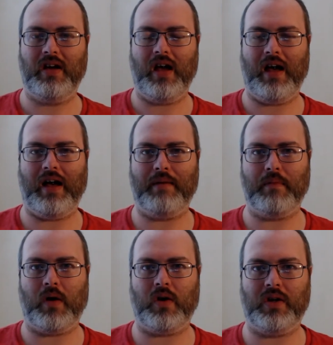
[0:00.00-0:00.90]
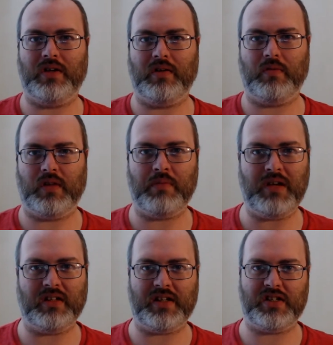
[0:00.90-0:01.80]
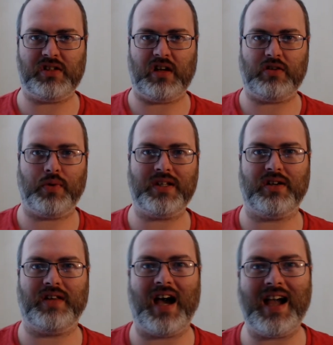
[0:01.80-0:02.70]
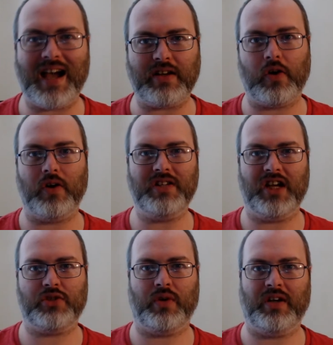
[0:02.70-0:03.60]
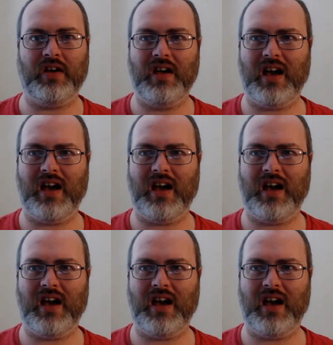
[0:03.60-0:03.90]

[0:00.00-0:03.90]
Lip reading: on the Meatly's Twitter that I had a contest running,